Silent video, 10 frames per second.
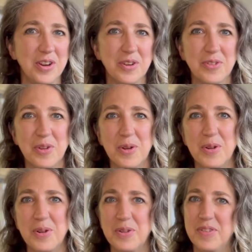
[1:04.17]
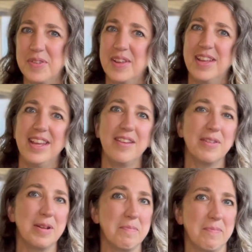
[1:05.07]
years old,
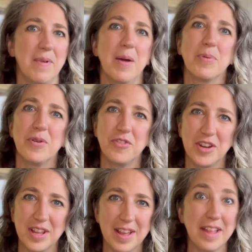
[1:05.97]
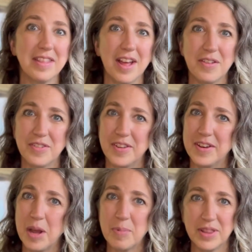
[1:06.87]
even approaching 1,000,
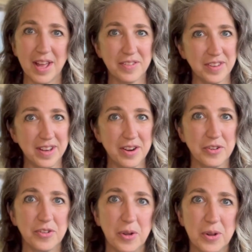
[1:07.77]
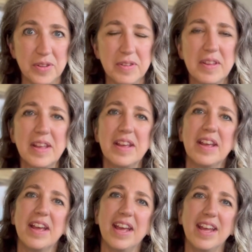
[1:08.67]
couple thousand years old.
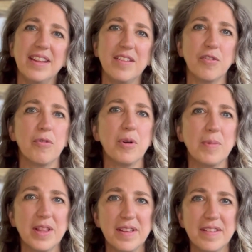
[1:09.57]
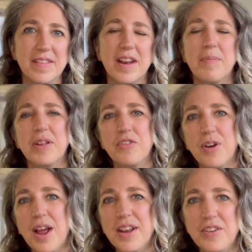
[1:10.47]
And these are formulas that have been
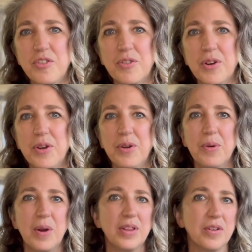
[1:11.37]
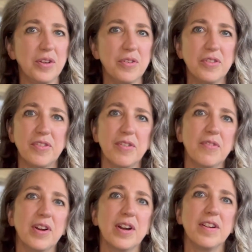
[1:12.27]
tried and true, and they're used for
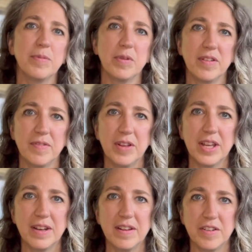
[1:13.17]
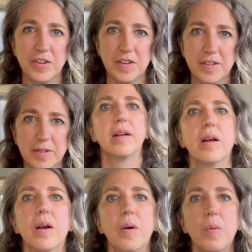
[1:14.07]
very specific conditions.
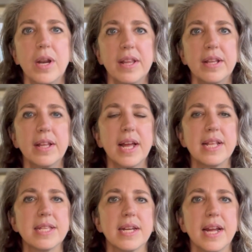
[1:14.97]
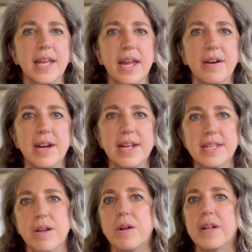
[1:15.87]
One of the lines that I carry is
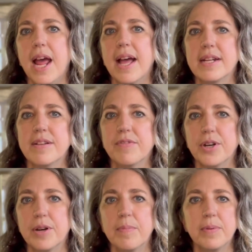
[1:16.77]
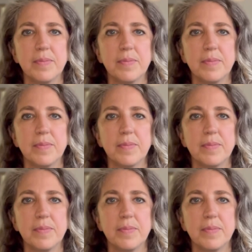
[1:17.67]
called Active Herb,